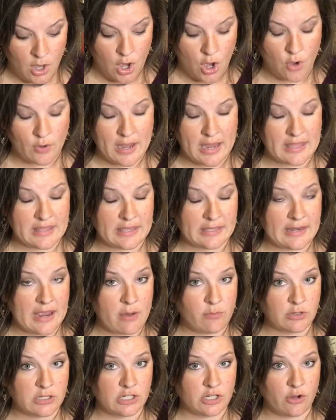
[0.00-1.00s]
Okay, and then now
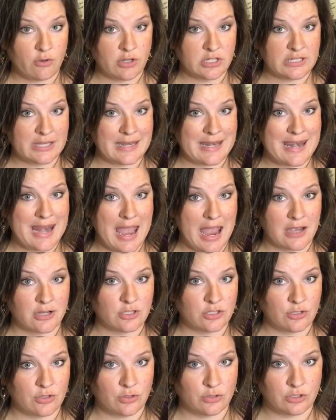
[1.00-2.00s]
we're gonna go on to
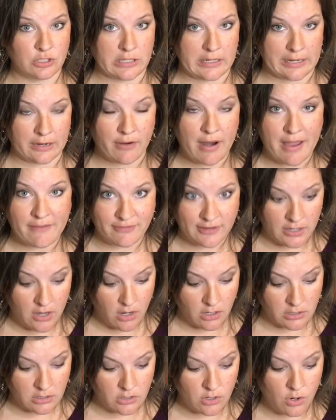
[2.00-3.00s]
National Geographic
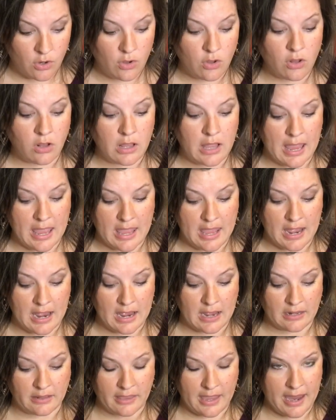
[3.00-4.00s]
article,
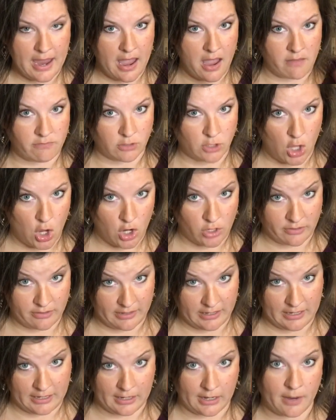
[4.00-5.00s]
and they have a long
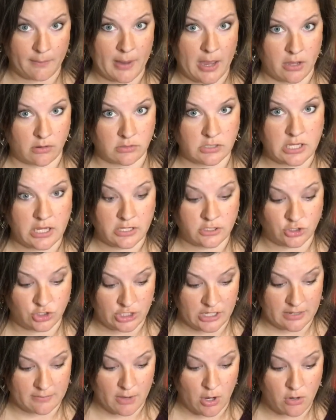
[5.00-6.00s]
thing about
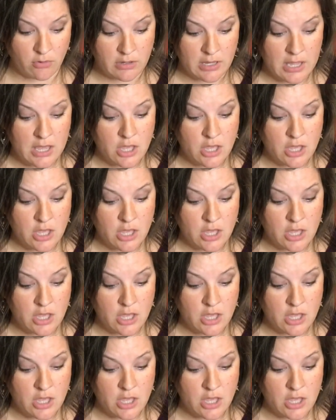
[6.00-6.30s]
GMO.